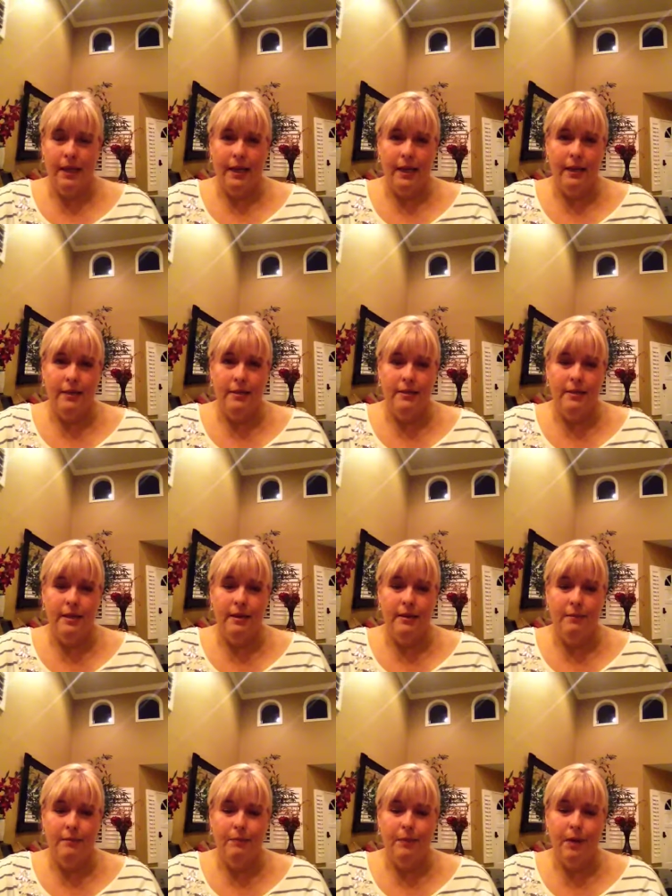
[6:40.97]
And
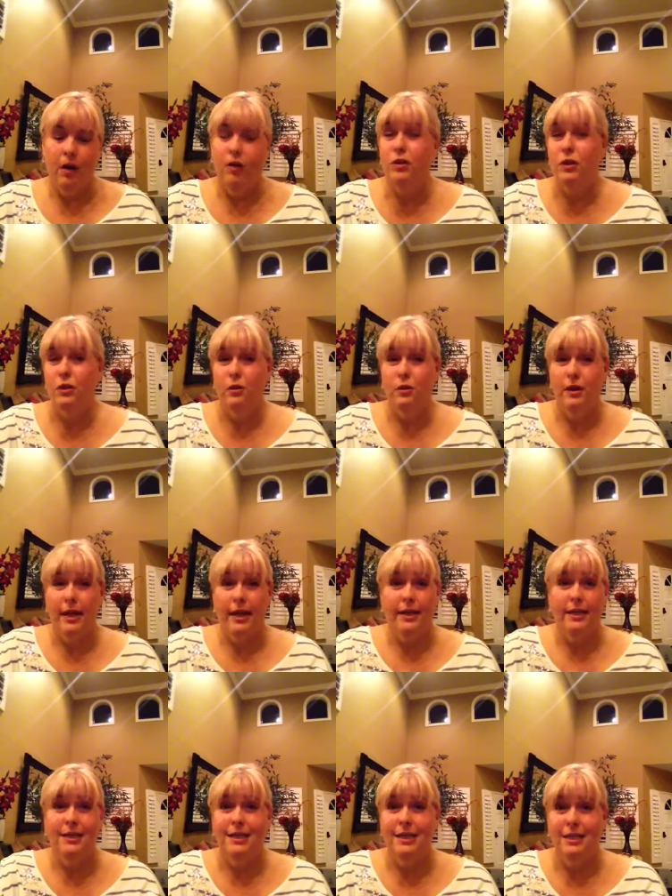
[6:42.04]
um, also, the
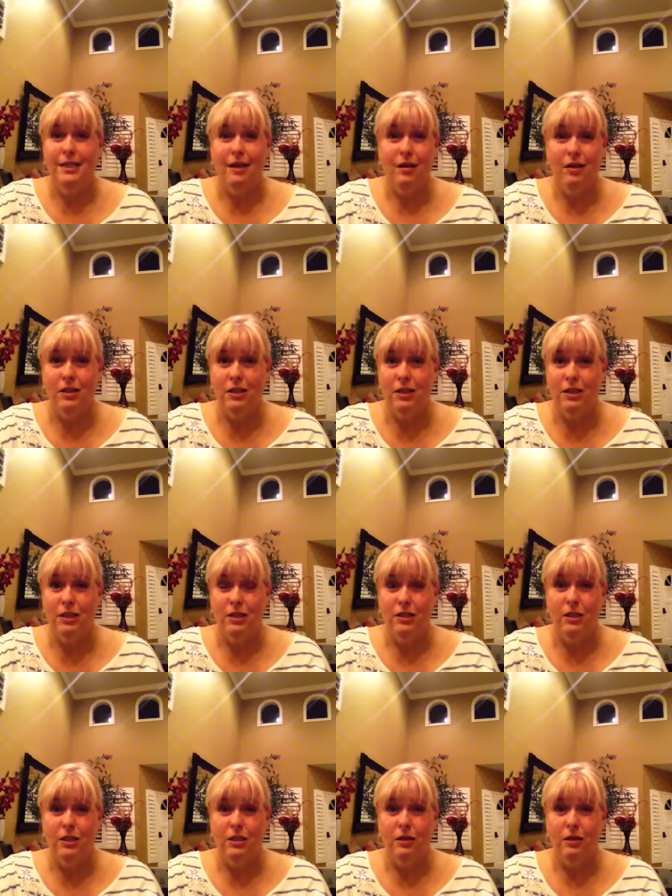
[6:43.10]
anesthesiologist did
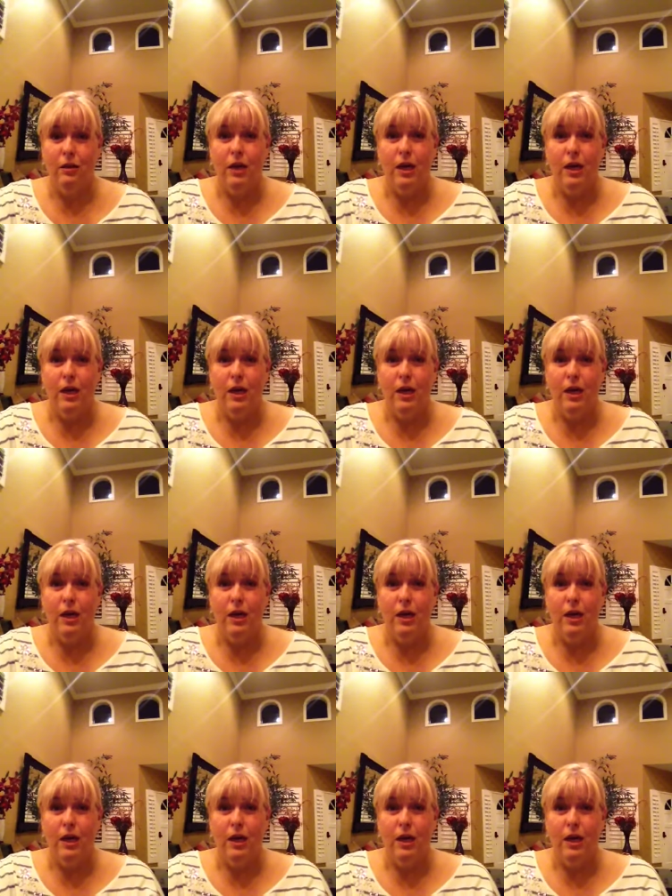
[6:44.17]
too.